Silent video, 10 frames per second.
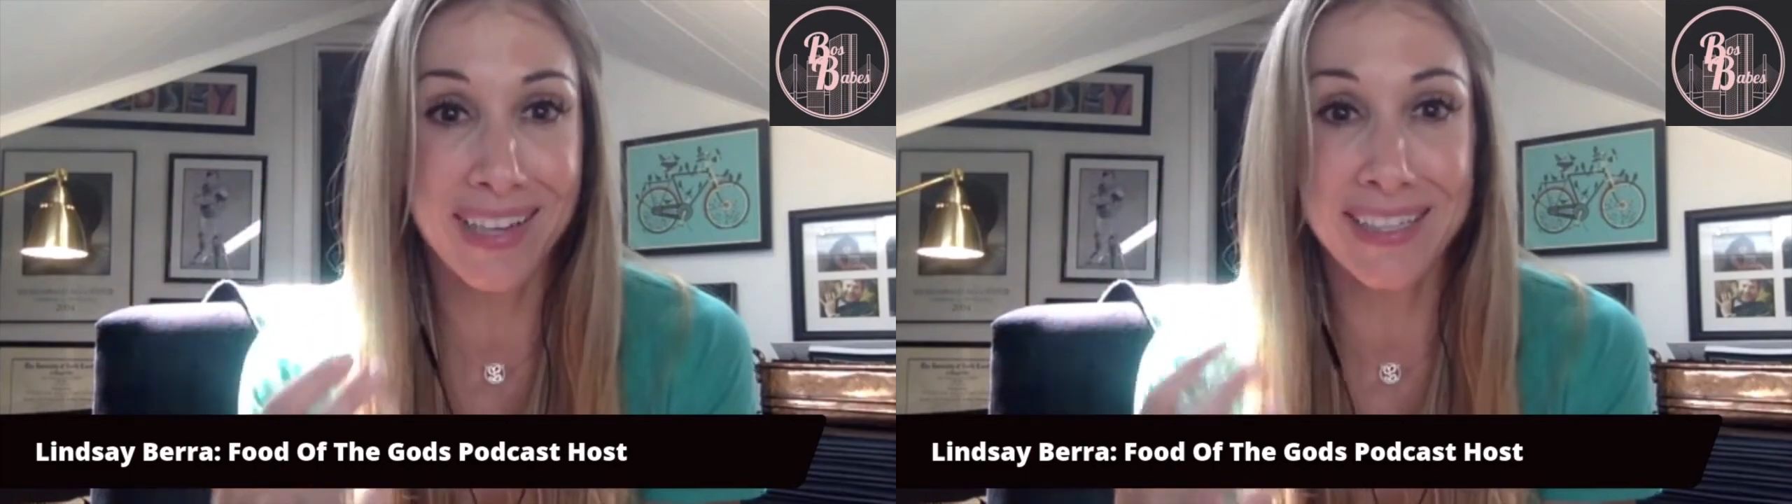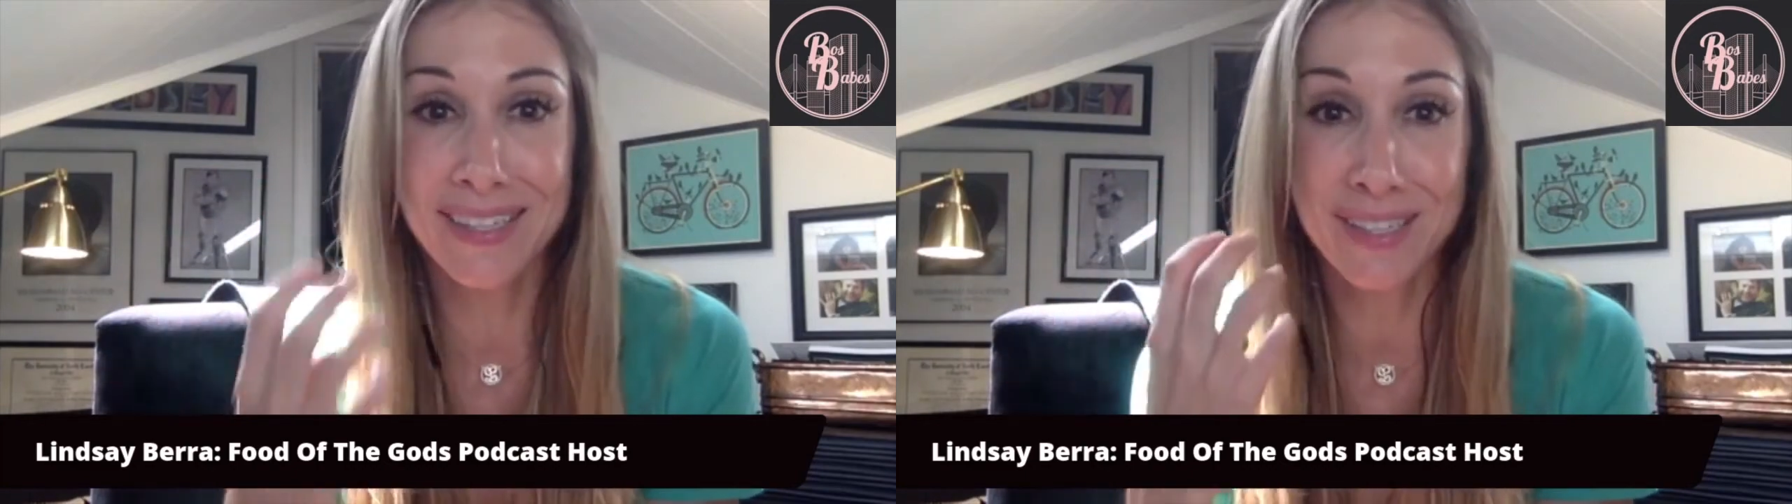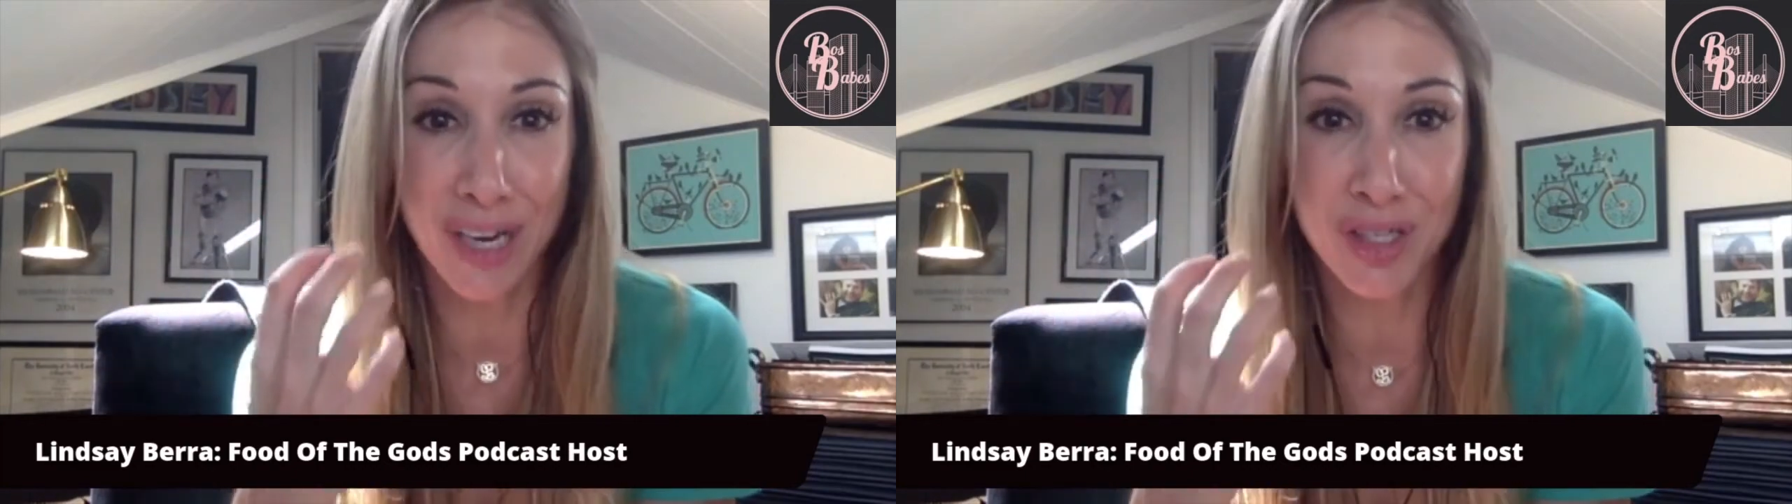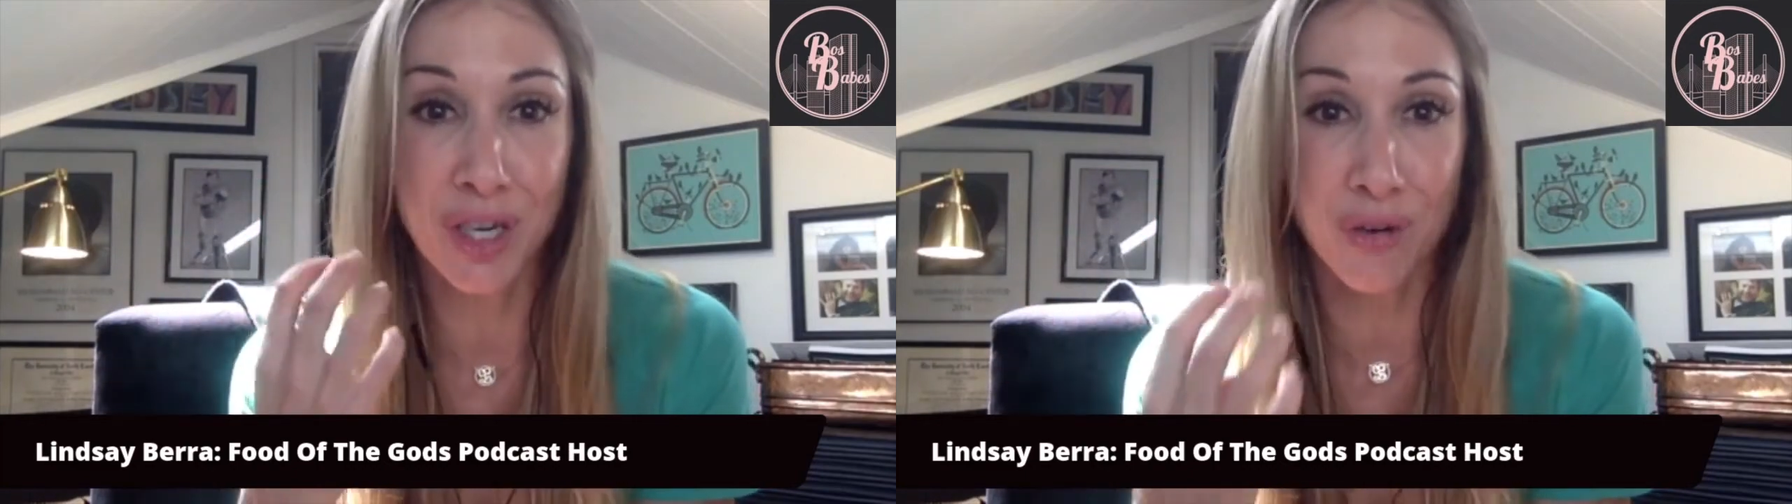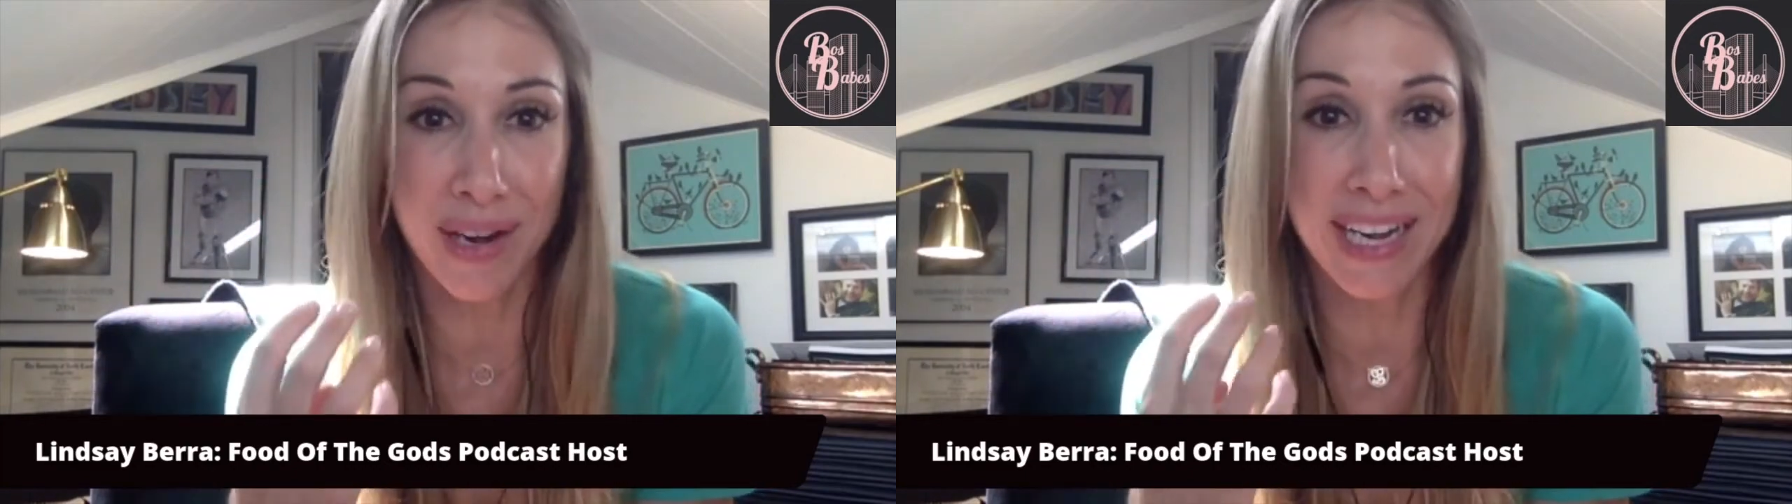It's such a
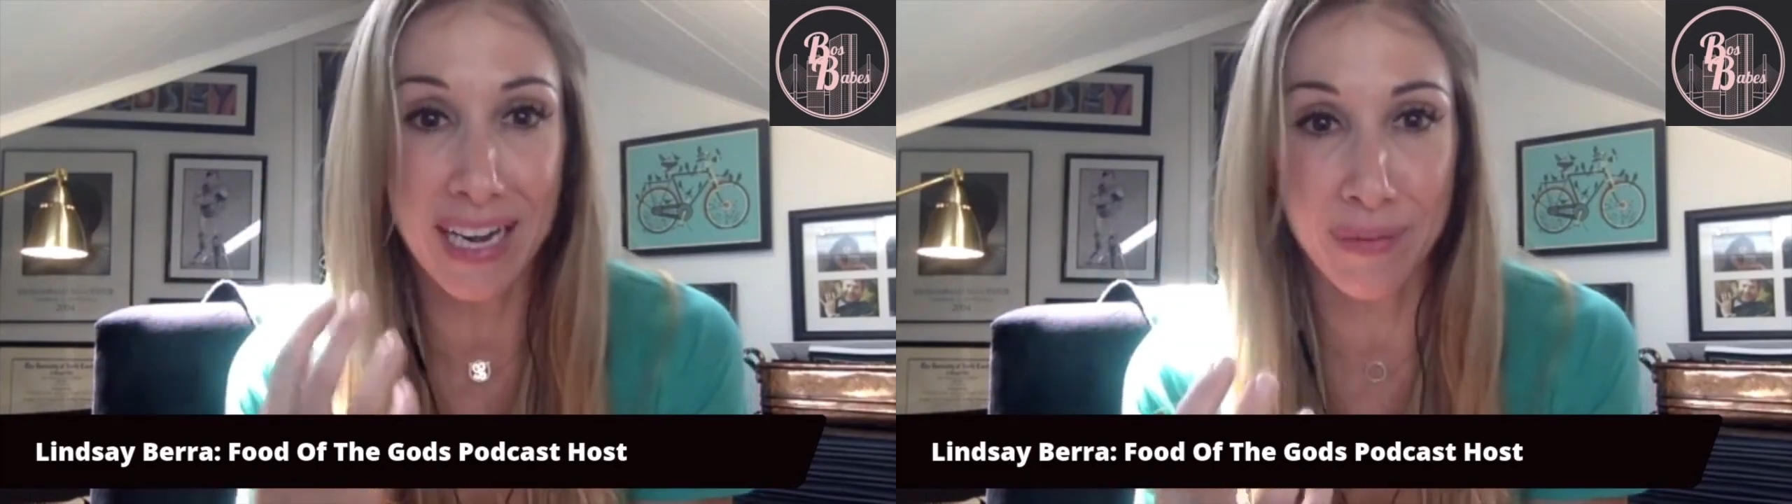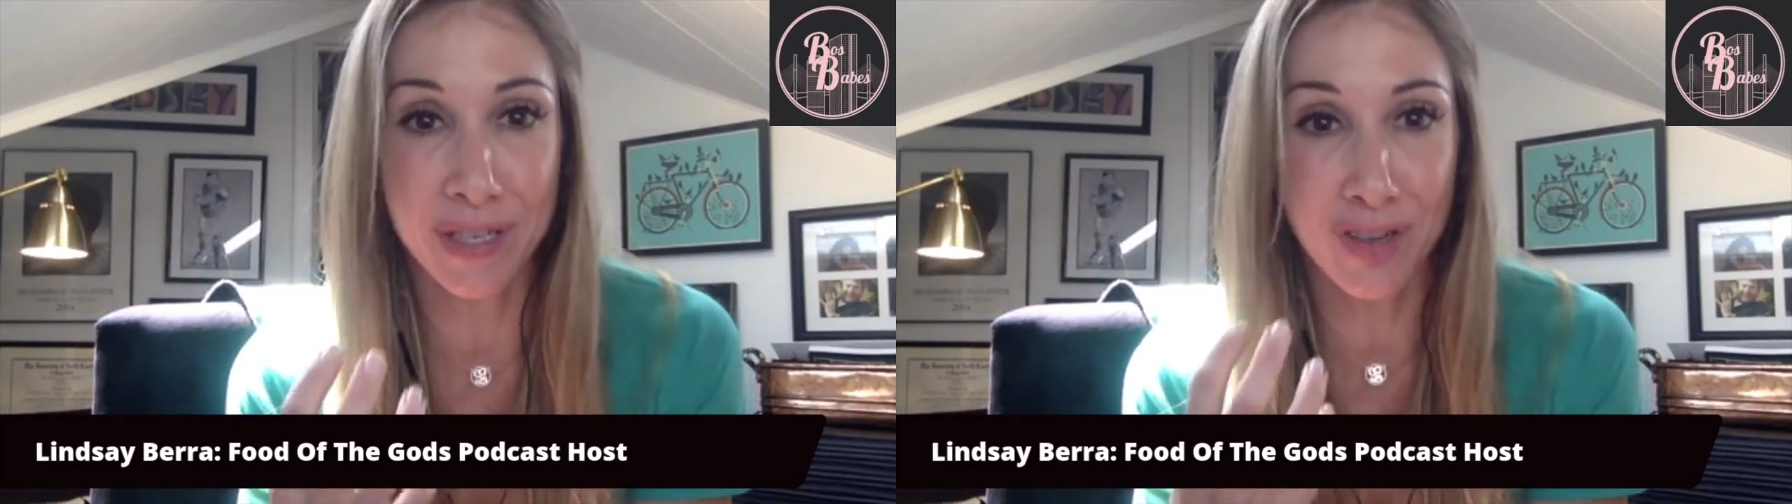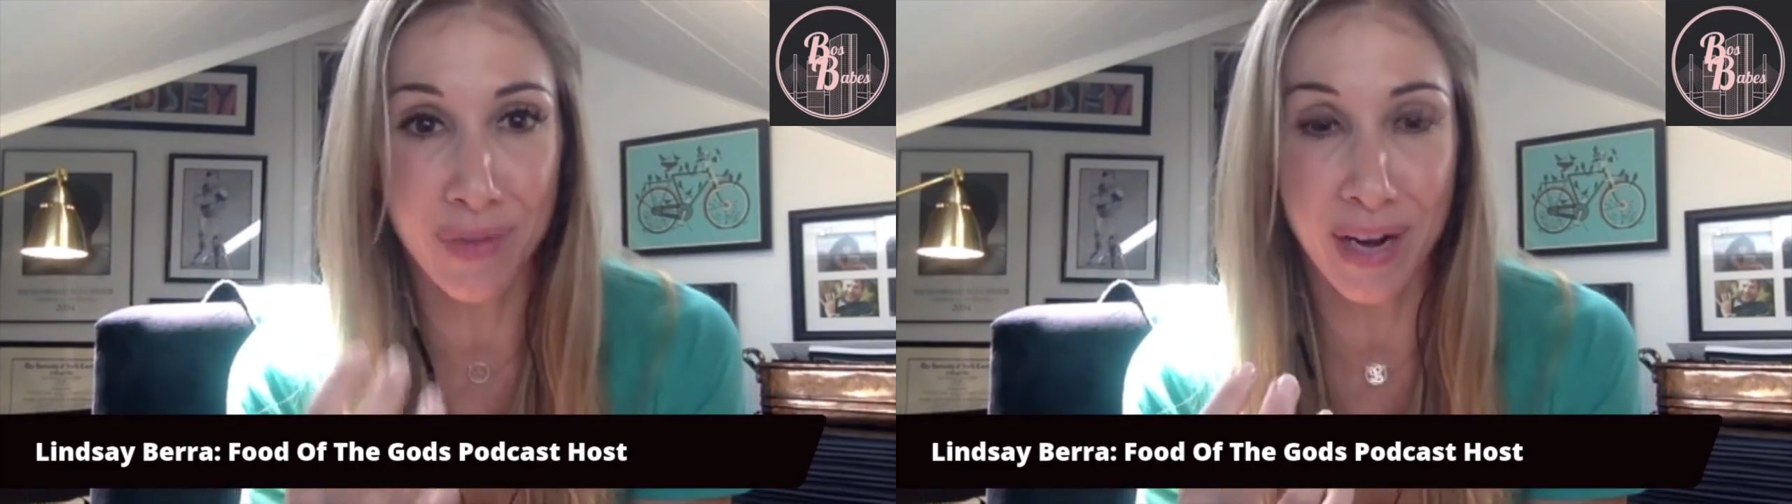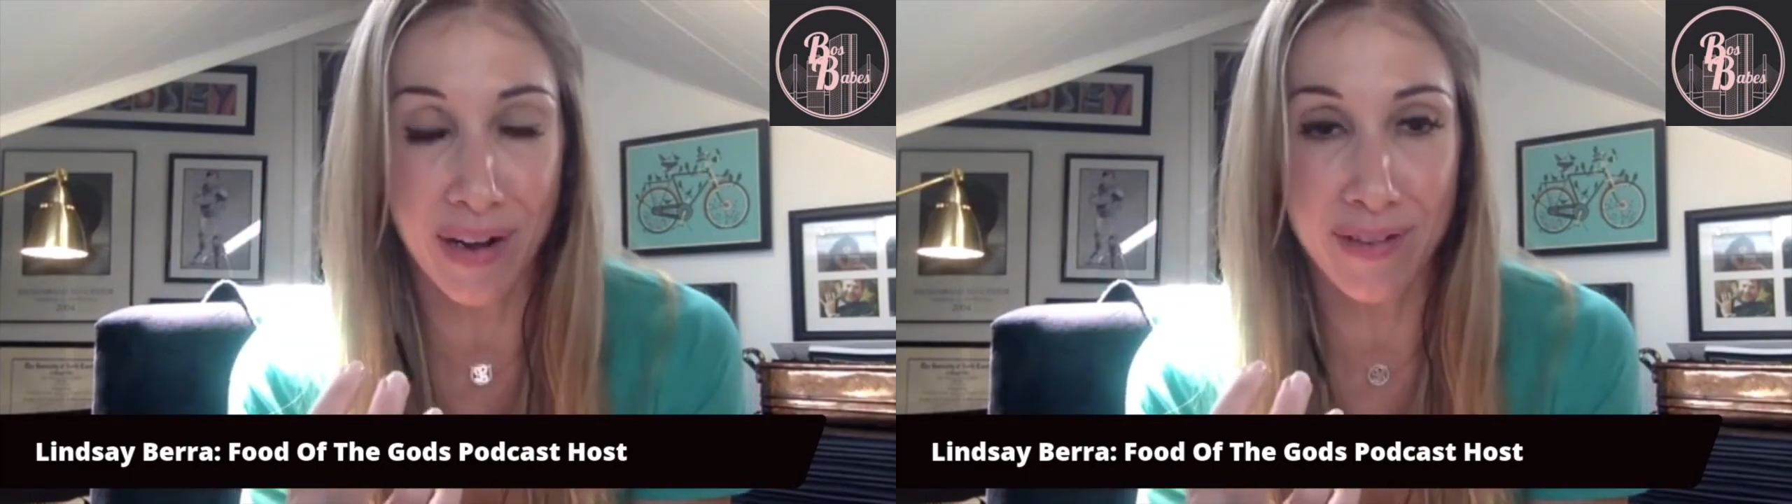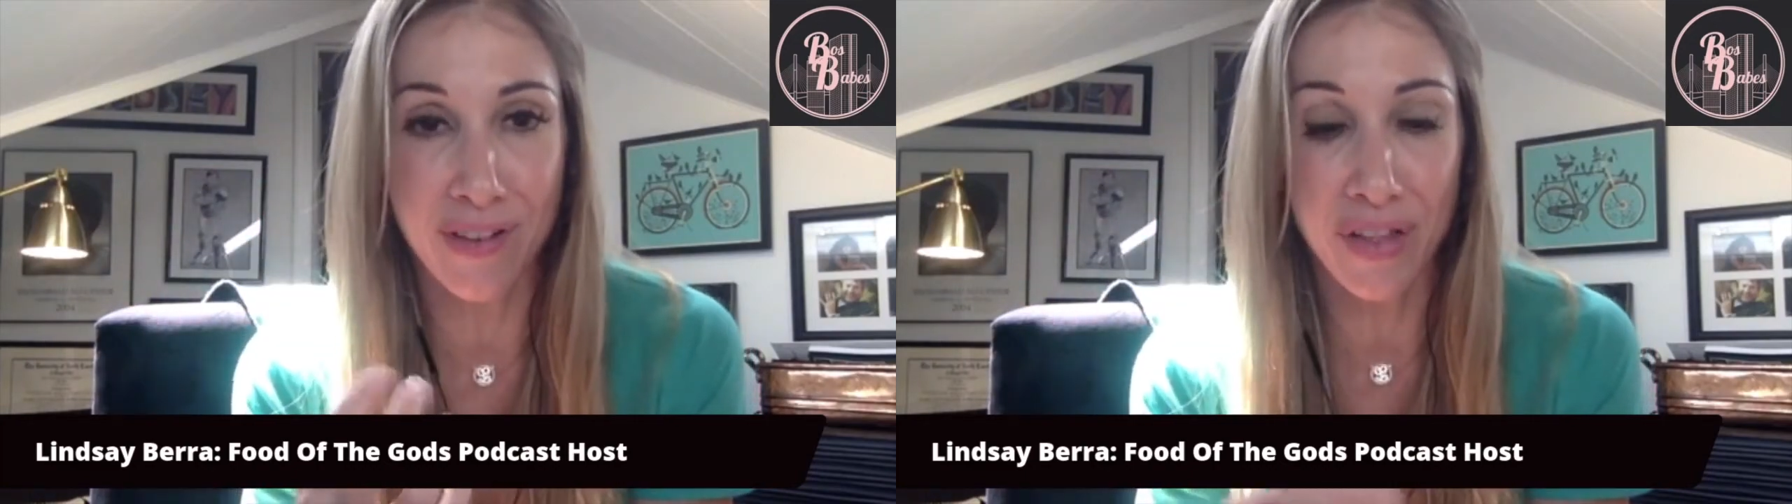great image of my
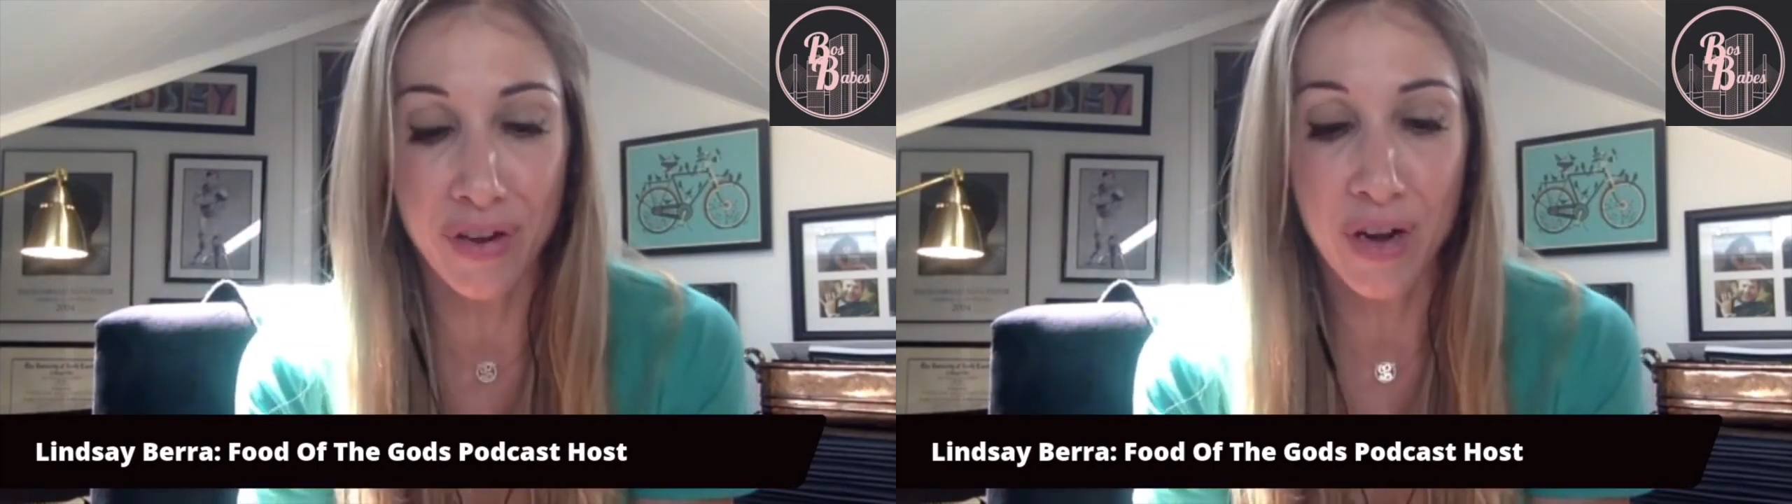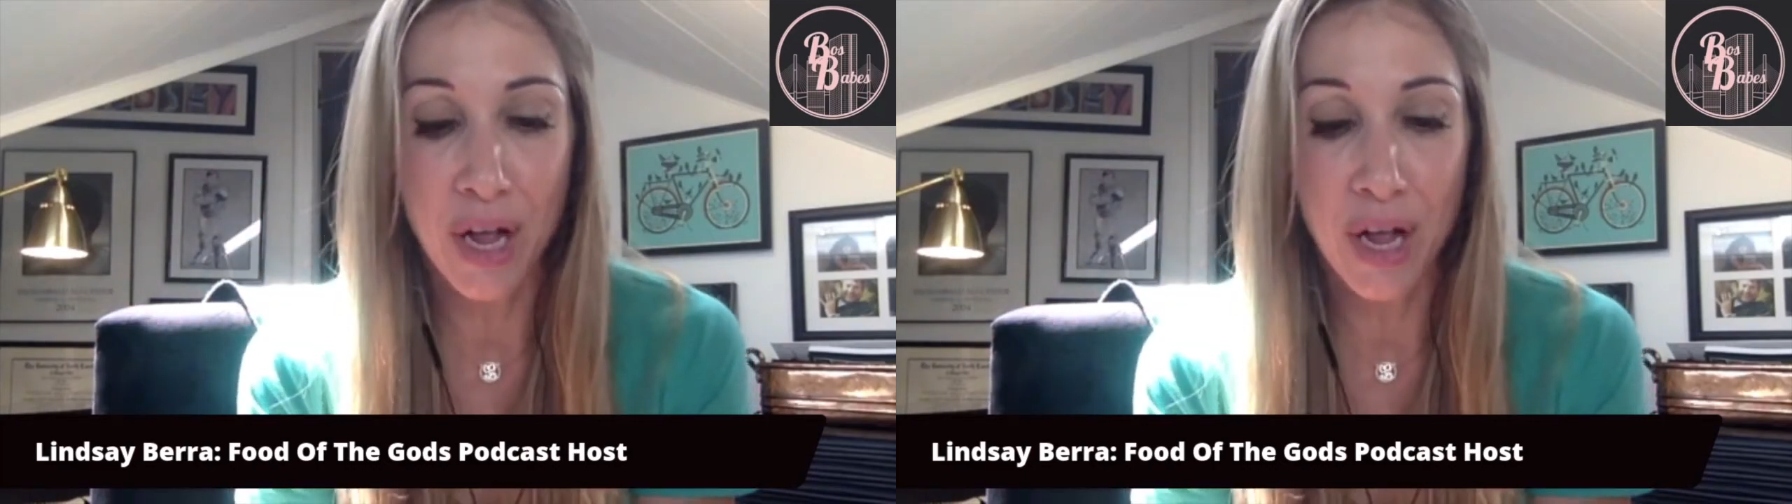grandfather,